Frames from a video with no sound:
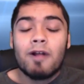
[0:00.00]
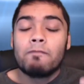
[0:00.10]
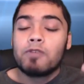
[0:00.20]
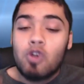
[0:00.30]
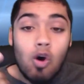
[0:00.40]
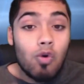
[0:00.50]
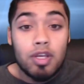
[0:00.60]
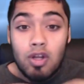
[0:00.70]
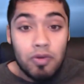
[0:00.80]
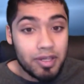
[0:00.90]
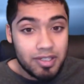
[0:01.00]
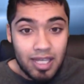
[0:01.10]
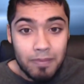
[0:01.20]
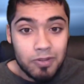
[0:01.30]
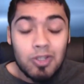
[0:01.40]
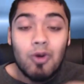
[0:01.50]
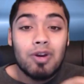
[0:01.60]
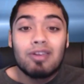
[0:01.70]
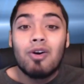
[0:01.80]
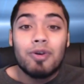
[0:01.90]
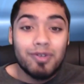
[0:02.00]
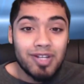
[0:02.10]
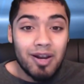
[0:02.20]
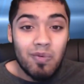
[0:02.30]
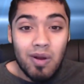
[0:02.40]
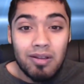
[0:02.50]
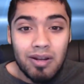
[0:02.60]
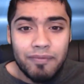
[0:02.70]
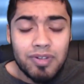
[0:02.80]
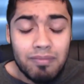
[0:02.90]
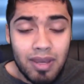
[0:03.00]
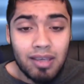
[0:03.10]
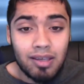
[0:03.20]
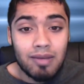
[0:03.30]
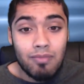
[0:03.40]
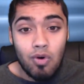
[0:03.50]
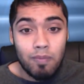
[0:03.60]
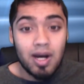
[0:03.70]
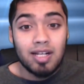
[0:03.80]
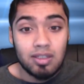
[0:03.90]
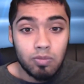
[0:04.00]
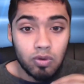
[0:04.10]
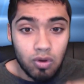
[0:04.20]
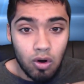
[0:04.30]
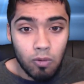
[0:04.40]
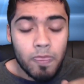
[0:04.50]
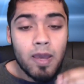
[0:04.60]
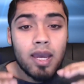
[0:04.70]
you already know the steps and you already know your channel well enough to make a more possible goal.